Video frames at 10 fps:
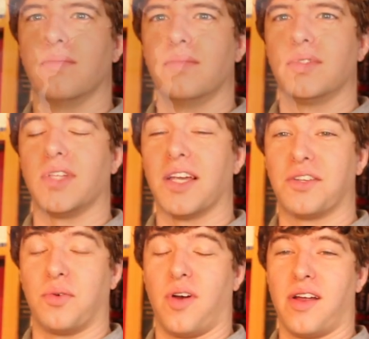
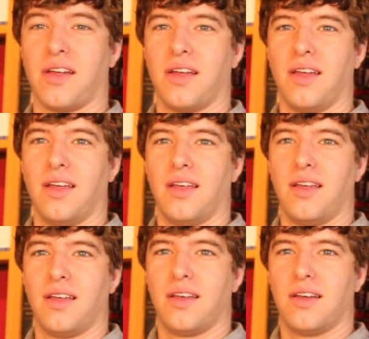Sanctuary.
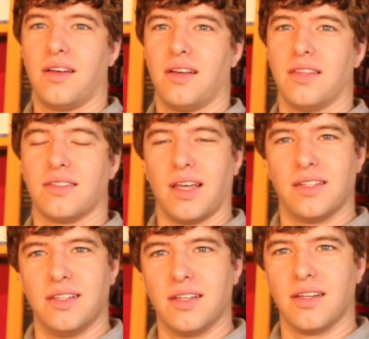This
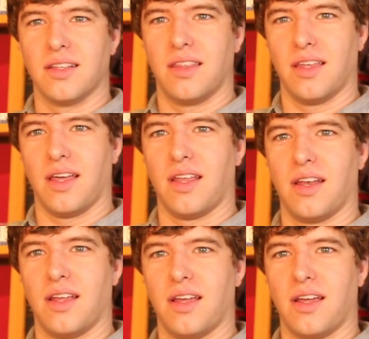idea that
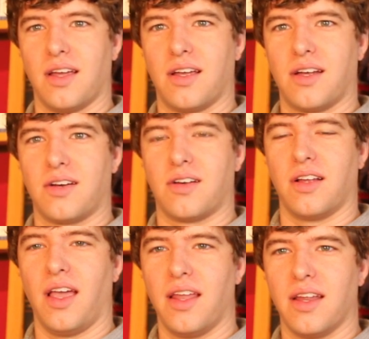
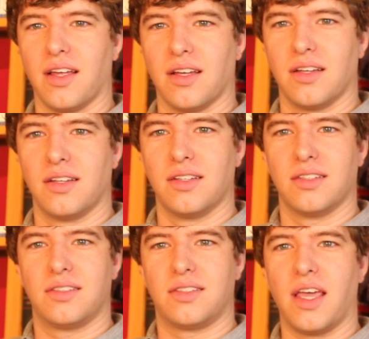creating
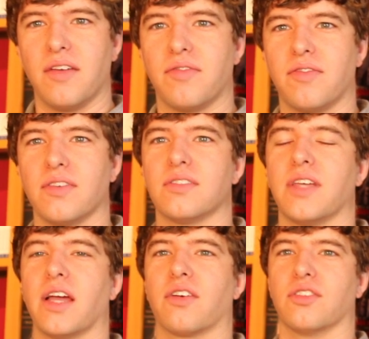safe,
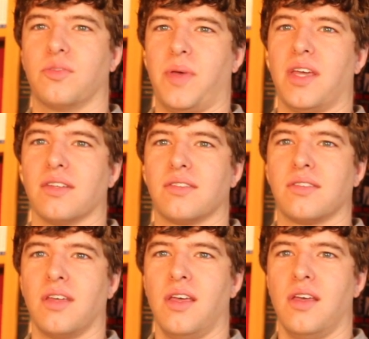sacred
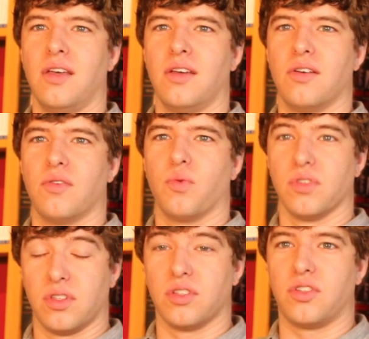space
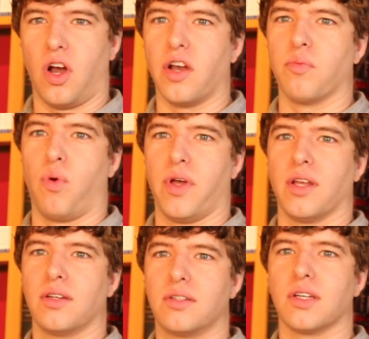was the starting
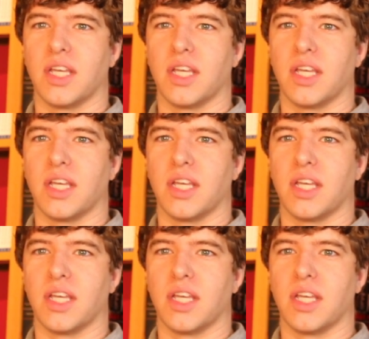point to